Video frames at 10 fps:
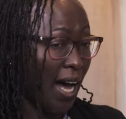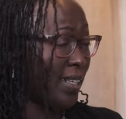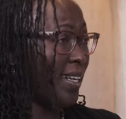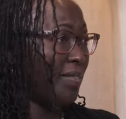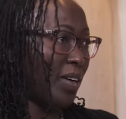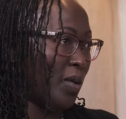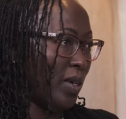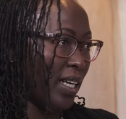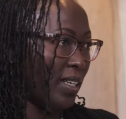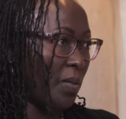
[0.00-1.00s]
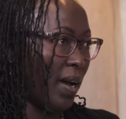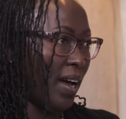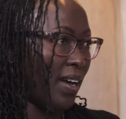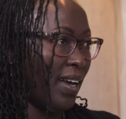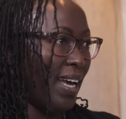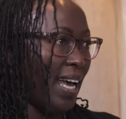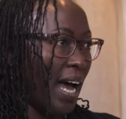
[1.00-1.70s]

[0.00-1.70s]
I had never gone anywhere. Mm, mm.